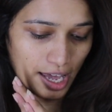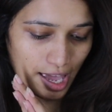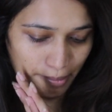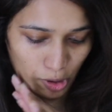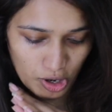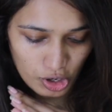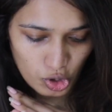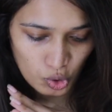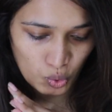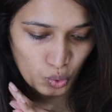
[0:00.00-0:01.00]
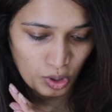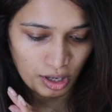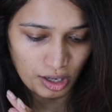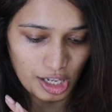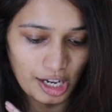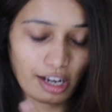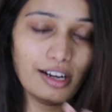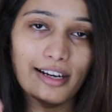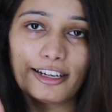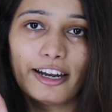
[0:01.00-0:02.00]
I'm gonna do a little
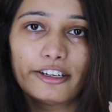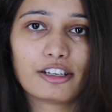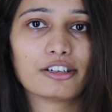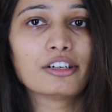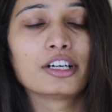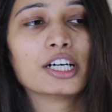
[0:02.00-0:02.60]
glitter,